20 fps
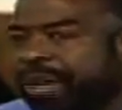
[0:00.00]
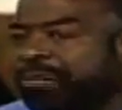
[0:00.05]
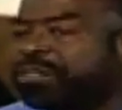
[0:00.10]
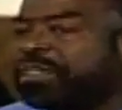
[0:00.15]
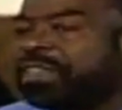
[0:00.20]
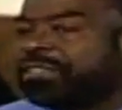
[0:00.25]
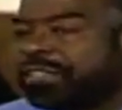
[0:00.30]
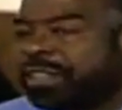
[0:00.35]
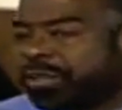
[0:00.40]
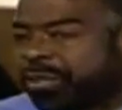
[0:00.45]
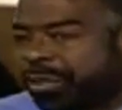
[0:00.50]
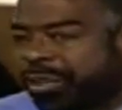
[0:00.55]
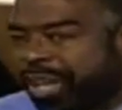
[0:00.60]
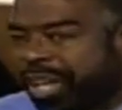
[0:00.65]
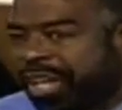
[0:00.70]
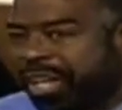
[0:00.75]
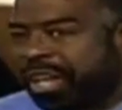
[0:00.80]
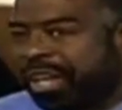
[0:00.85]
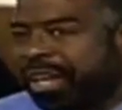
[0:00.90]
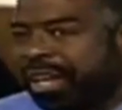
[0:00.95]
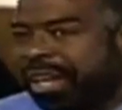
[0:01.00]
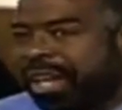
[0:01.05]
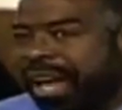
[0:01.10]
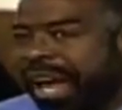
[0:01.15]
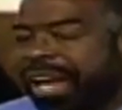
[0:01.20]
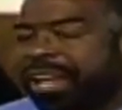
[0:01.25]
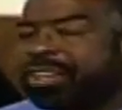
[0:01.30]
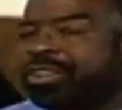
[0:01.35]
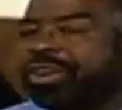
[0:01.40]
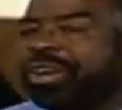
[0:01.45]
I'm 63.
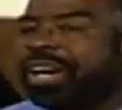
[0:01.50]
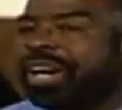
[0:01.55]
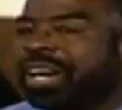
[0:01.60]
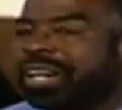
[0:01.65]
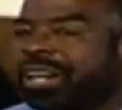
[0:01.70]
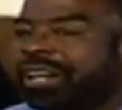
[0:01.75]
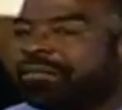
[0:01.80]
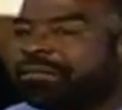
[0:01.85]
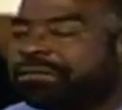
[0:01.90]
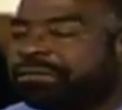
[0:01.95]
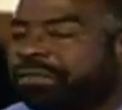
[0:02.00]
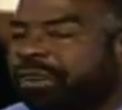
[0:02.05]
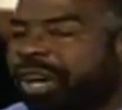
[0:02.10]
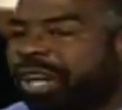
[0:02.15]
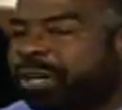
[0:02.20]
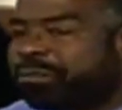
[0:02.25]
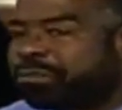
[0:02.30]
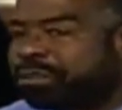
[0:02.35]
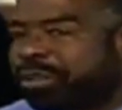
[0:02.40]
I can do 140